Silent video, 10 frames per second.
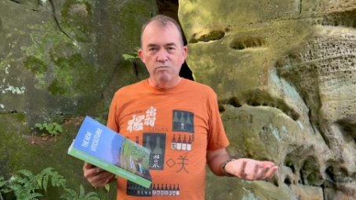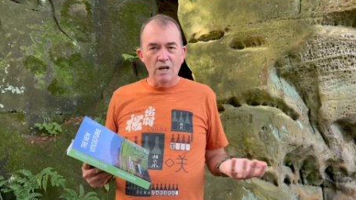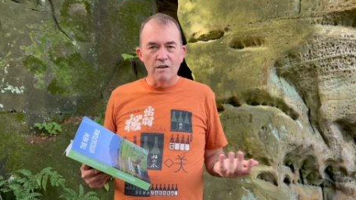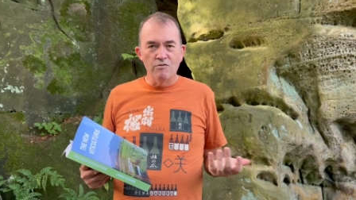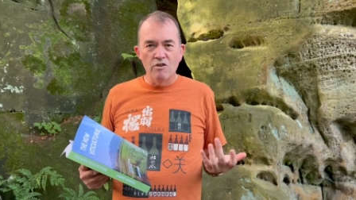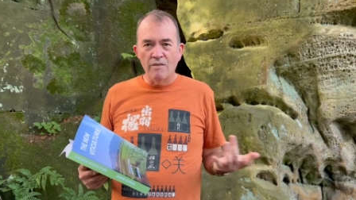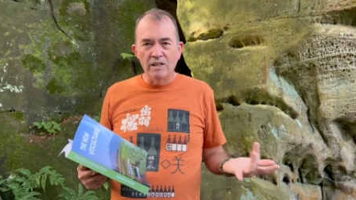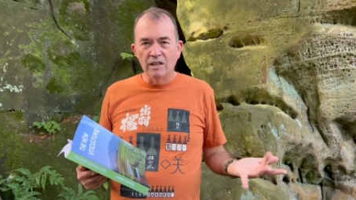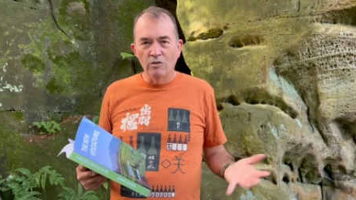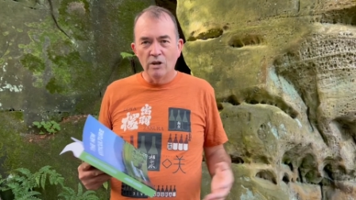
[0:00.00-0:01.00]
kind of
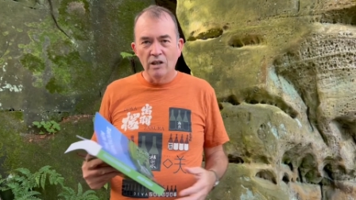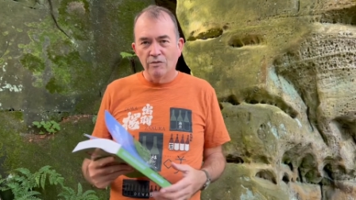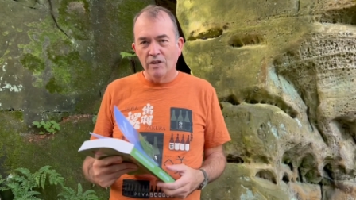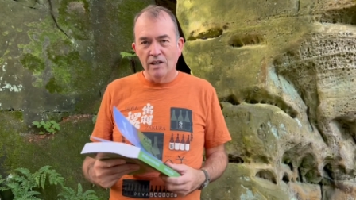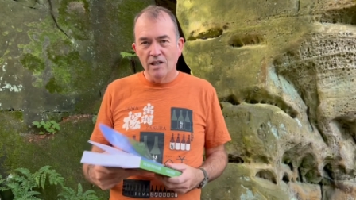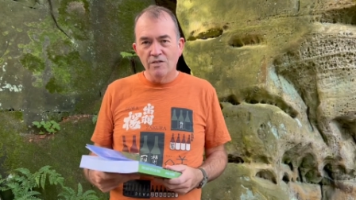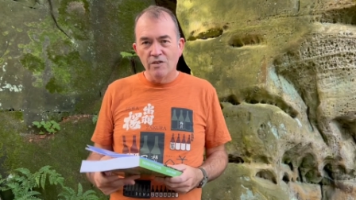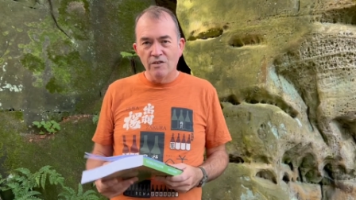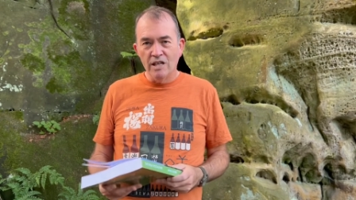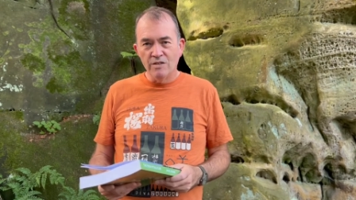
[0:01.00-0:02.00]
traveling the world for the last few
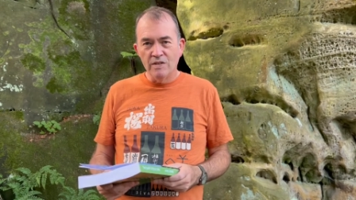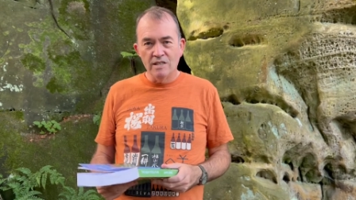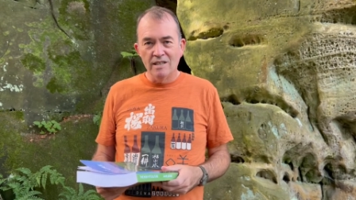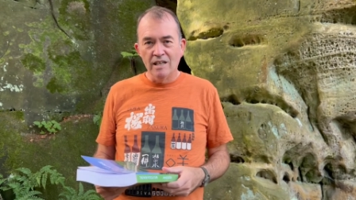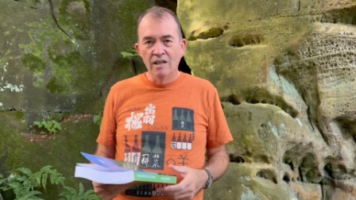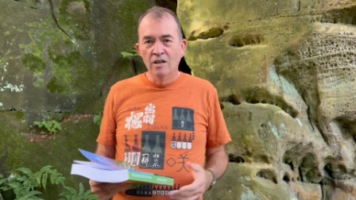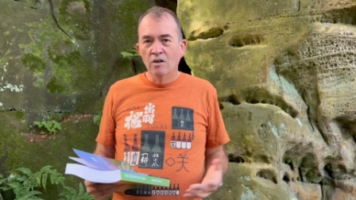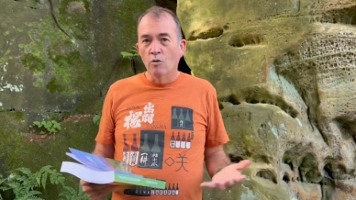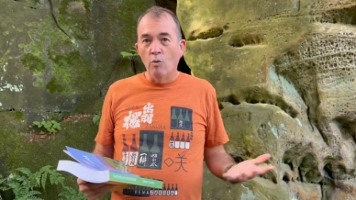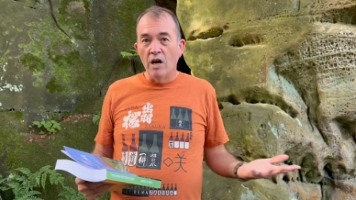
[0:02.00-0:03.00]
years, visiting
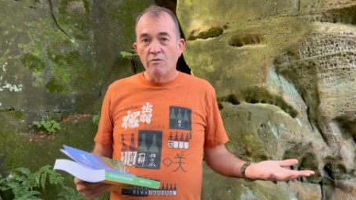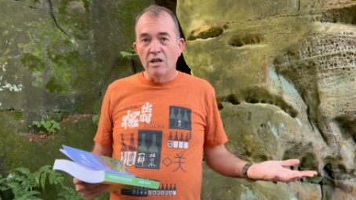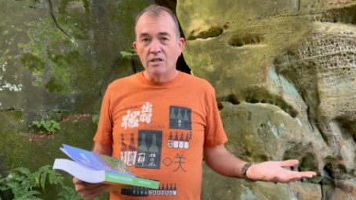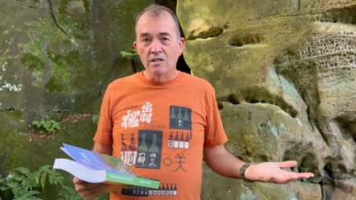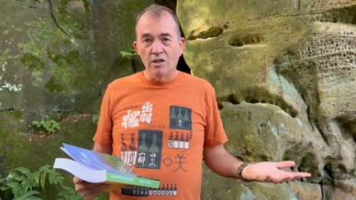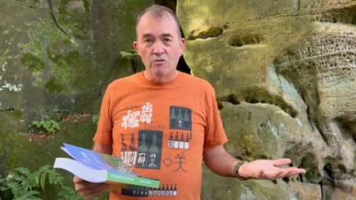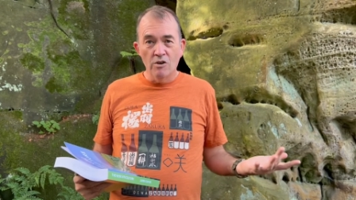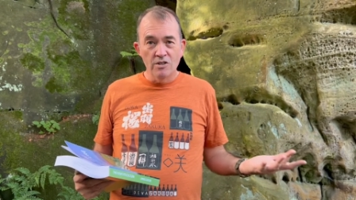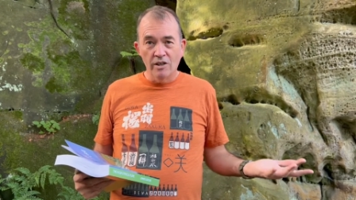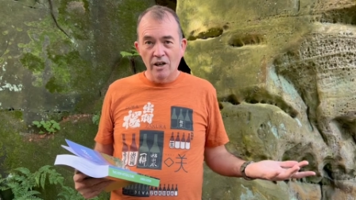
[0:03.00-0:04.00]
wine regions
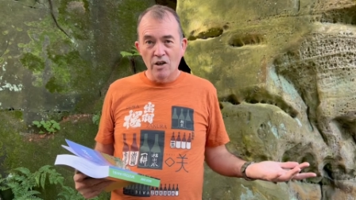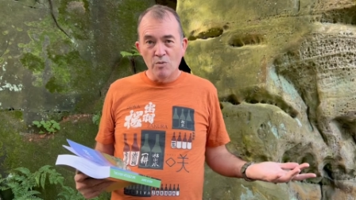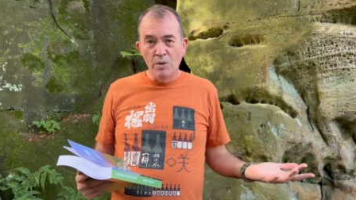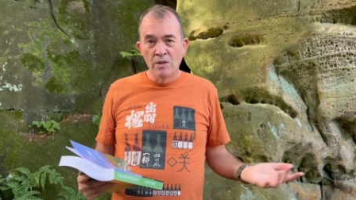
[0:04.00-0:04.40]
across the globe